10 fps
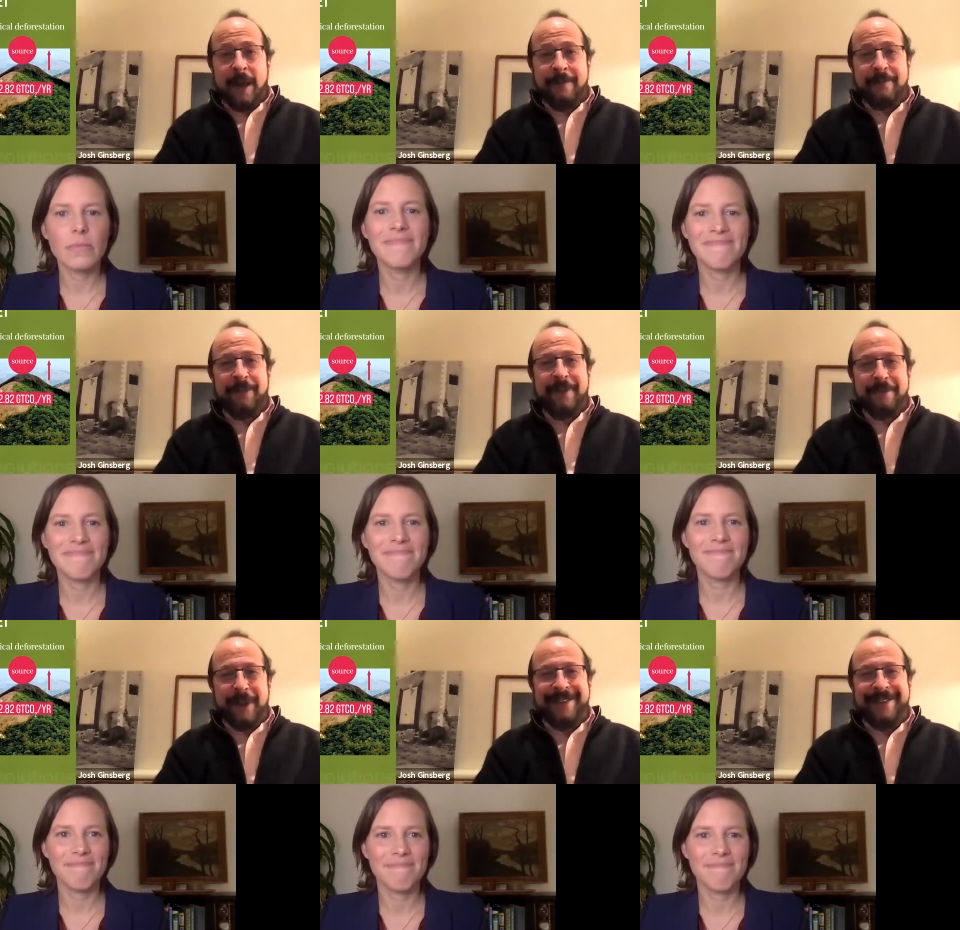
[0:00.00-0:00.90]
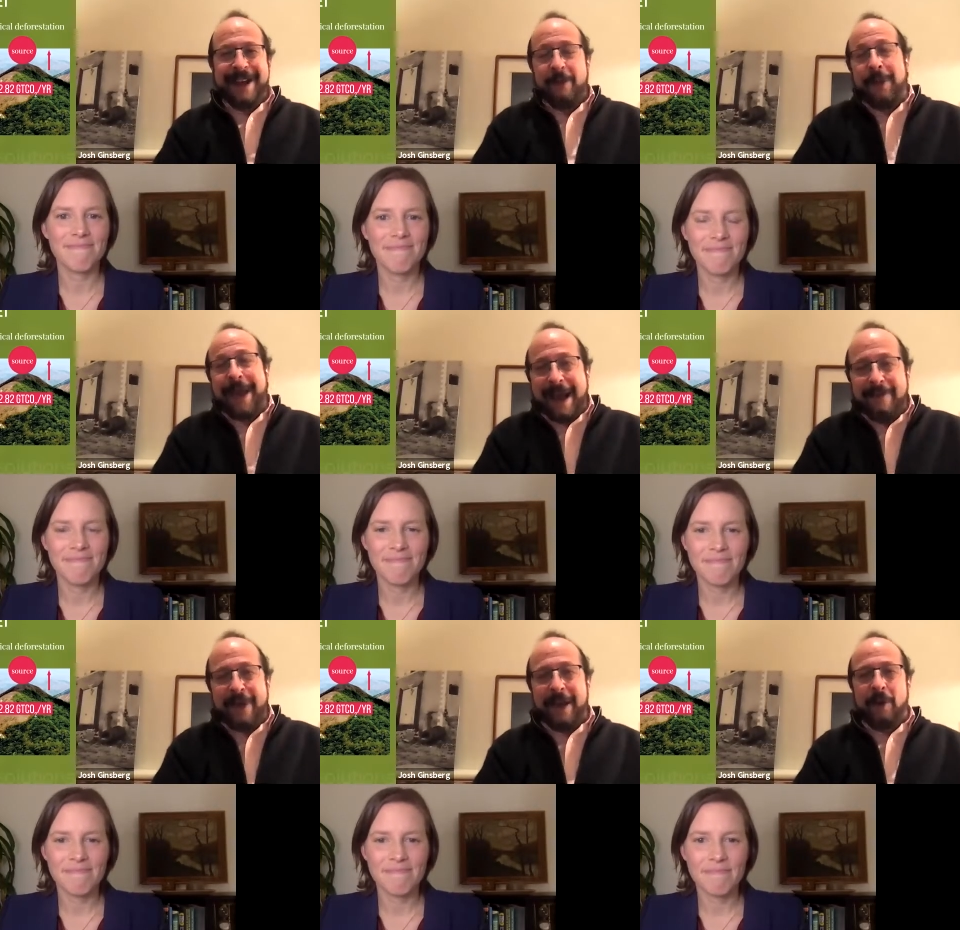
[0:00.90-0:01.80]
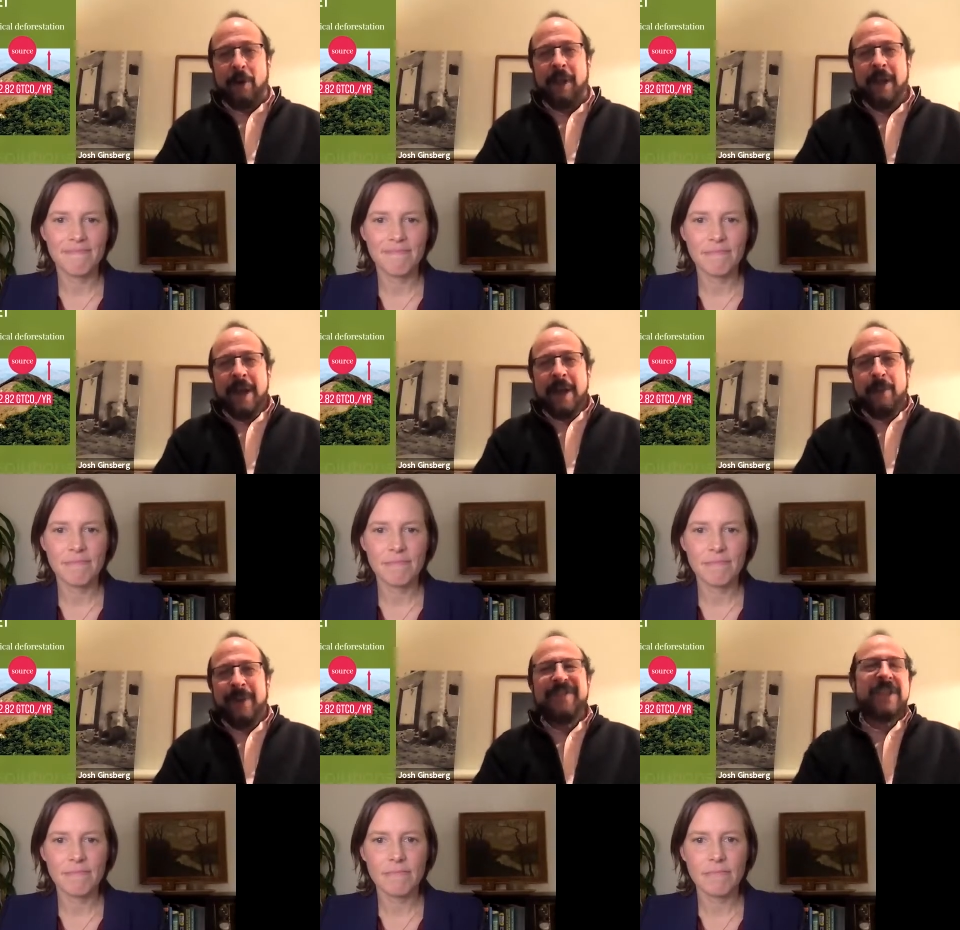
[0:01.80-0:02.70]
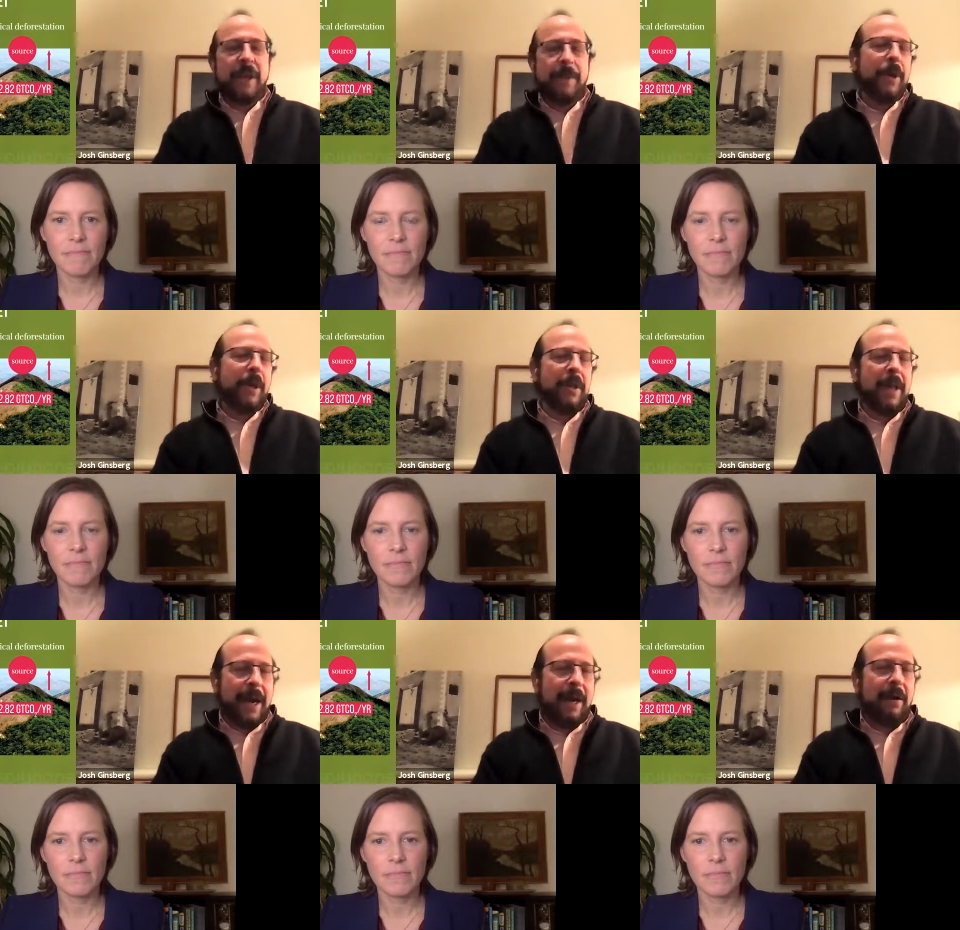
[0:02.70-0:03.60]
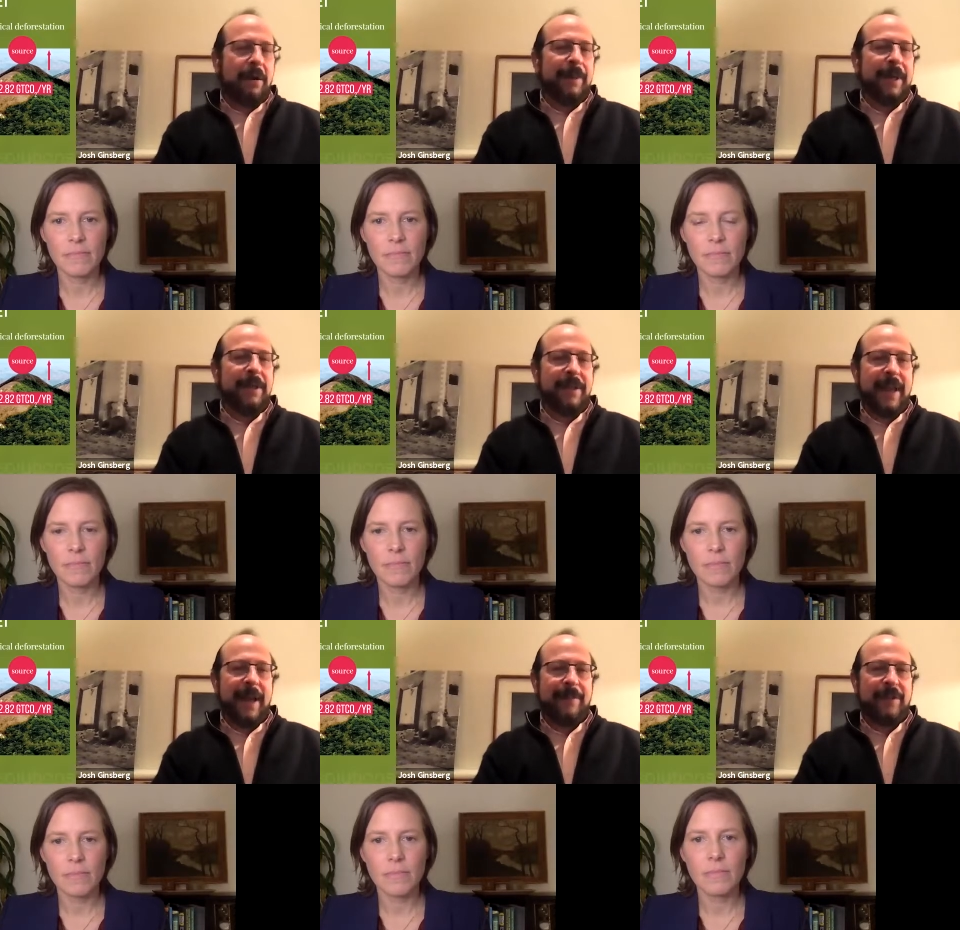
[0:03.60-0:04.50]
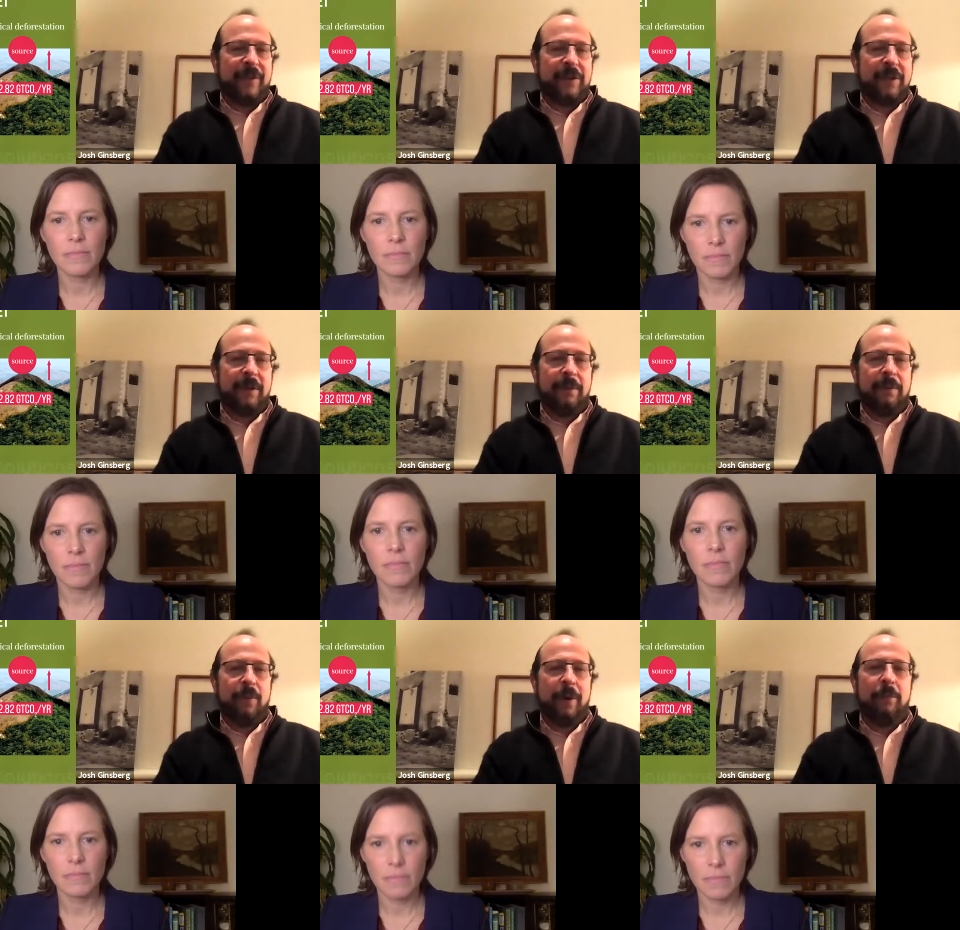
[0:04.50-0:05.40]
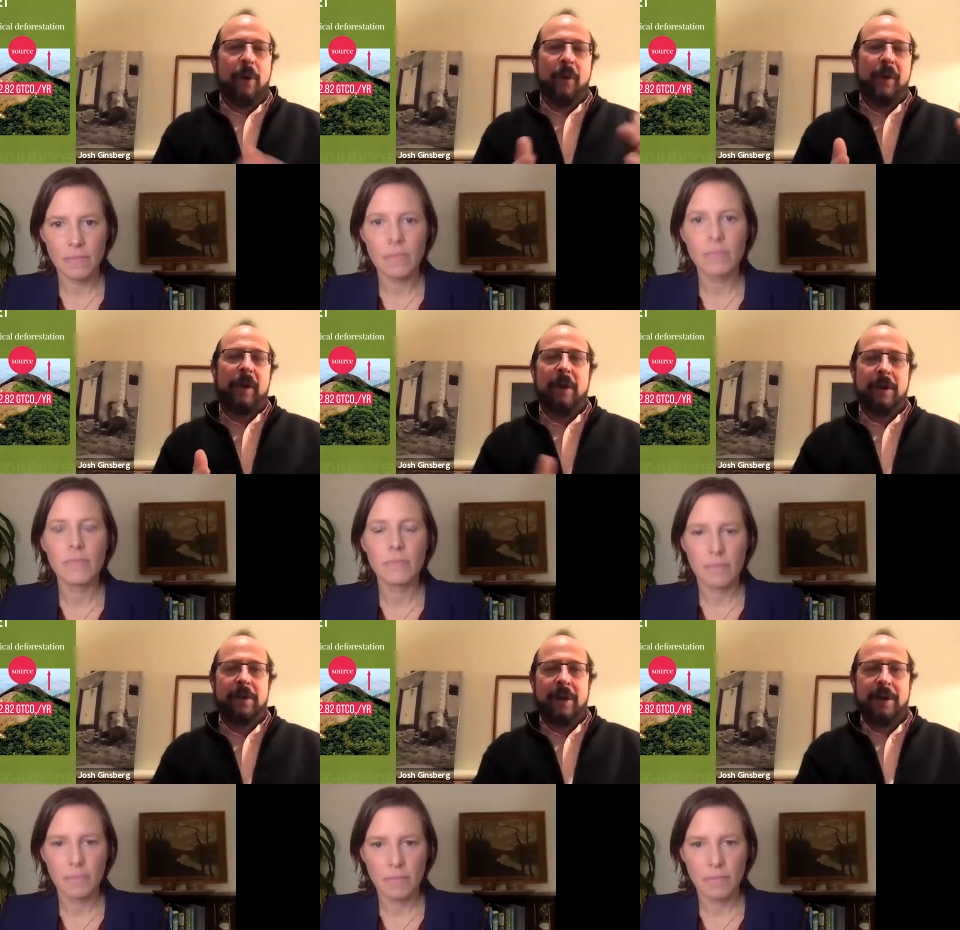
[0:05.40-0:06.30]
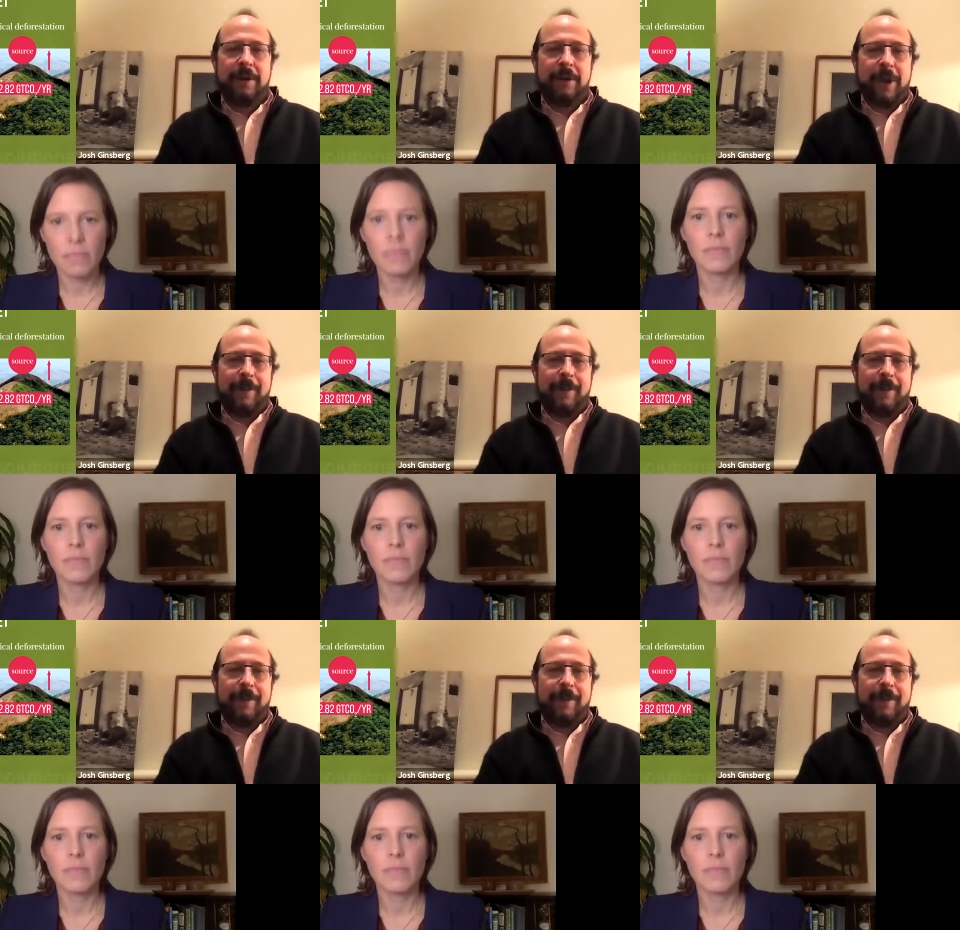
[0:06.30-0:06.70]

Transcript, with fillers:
Speaker 1: Um, but now that we have that goal, we've still put a lot of carbon into the atmosphere. So what role will car uh,